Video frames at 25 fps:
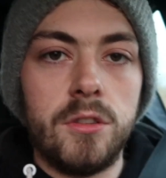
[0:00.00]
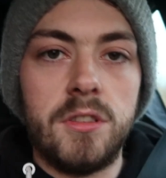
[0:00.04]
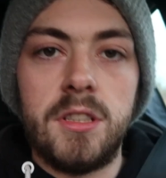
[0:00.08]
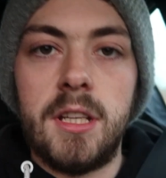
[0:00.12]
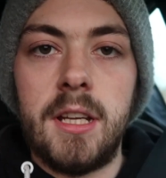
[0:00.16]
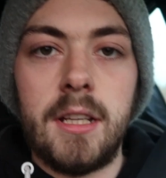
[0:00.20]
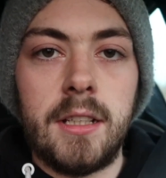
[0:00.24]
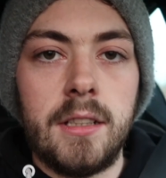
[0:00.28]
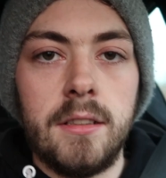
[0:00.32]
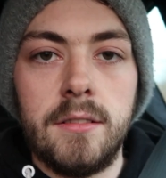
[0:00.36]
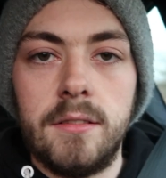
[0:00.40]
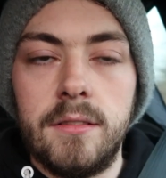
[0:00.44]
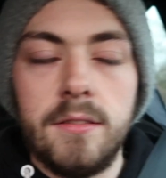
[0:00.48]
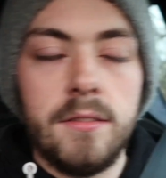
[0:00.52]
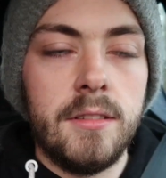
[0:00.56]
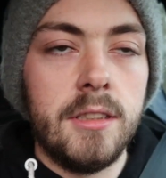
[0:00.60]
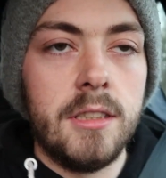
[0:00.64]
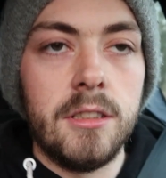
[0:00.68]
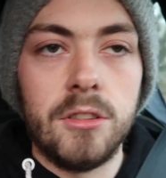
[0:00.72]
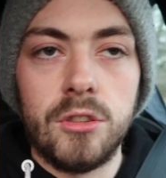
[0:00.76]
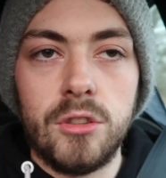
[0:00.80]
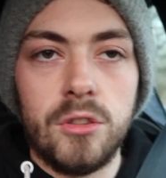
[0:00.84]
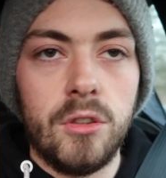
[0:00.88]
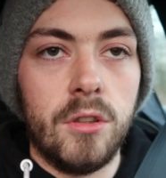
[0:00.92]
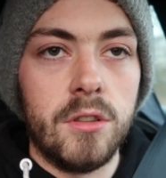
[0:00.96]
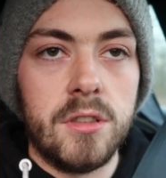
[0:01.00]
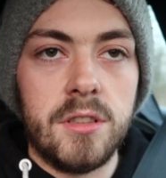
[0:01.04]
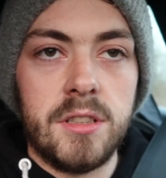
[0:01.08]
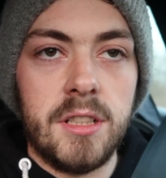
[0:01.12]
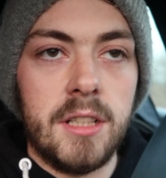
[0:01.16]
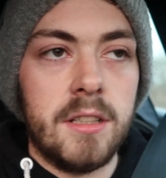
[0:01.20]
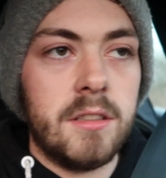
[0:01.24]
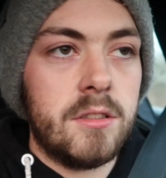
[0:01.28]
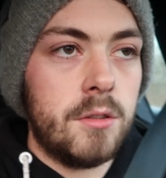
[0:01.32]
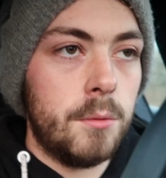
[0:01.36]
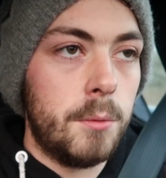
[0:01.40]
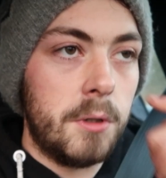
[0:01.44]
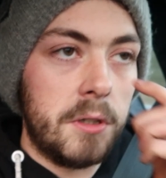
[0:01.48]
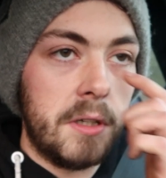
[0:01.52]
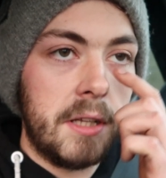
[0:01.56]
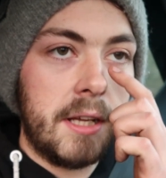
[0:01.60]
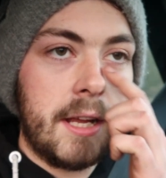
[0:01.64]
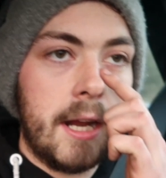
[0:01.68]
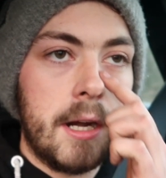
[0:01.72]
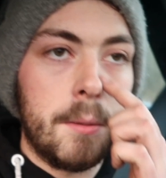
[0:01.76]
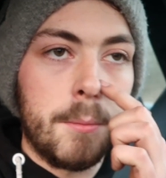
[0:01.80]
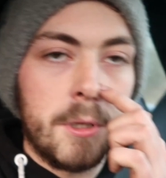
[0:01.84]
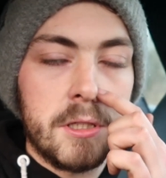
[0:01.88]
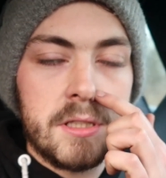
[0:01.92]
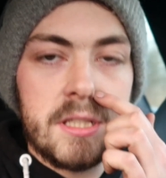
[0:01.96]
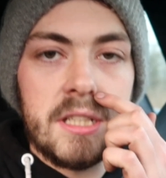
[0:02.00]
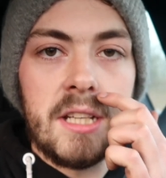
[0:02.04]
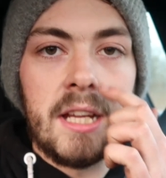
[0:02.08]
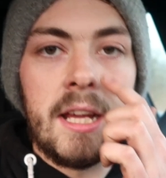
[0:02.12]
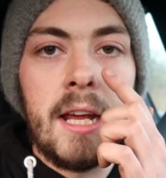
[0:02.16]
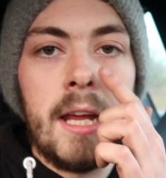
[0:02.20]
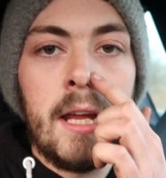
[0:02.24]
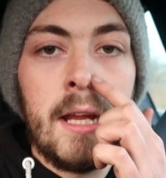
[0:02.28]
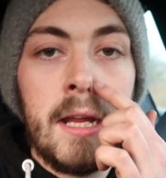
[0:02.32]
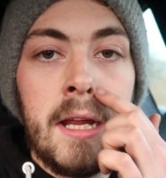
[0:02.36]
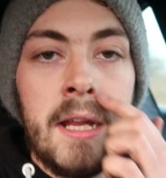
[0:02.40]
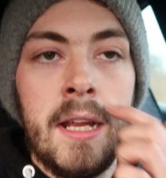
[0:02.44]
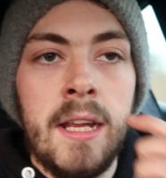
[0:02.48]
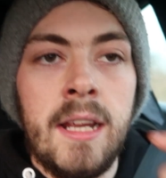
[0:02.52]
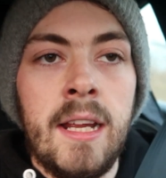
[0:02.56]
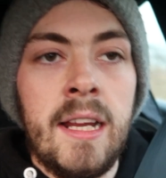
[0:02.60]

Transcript: sick, so we're going to get them on today,